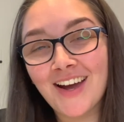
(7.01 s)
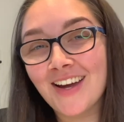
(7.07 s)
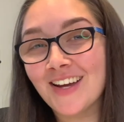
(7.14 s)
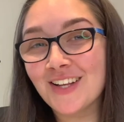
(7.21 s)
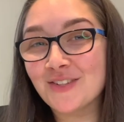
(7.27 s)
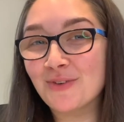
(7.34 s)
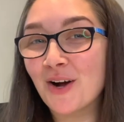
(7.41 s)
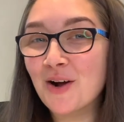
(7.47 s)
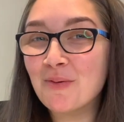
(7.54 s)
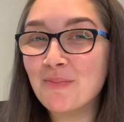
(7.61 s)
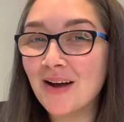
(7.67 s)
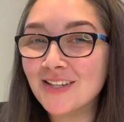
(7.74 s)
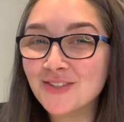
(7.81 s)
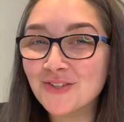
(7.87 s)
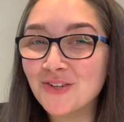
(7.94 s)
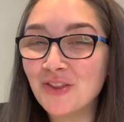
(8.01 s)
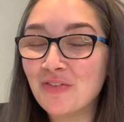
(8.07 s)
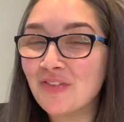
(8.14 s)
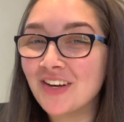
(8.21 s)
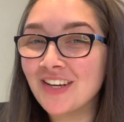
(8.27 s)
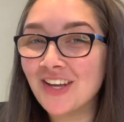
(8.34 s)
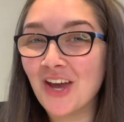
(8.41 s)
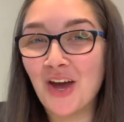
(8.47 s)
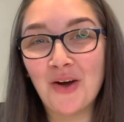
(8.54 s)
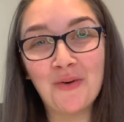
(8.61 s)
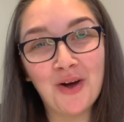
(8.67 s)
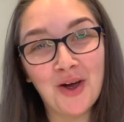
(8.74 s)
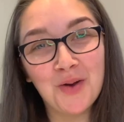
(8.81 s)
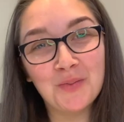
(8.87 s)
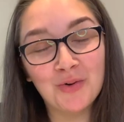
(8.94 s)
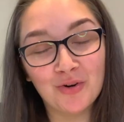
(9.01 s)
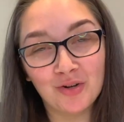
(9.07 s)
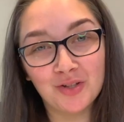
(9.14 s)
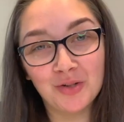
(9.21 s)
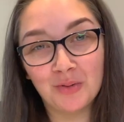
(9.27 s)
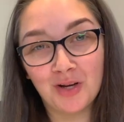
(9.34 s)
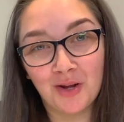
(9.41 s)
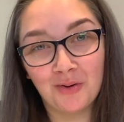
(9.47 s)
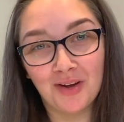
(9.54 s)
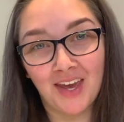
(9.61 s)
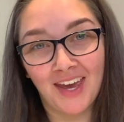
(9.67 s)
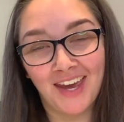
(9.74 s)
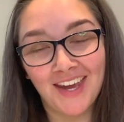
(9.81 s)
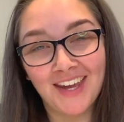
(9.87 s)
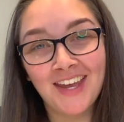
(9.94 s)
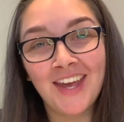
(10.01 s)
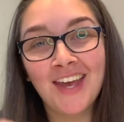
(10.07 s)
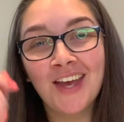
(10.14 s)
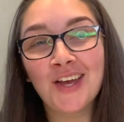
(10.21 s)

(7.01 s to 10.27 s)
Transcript: guys, welcome back to another video. I hope you're all doing okay.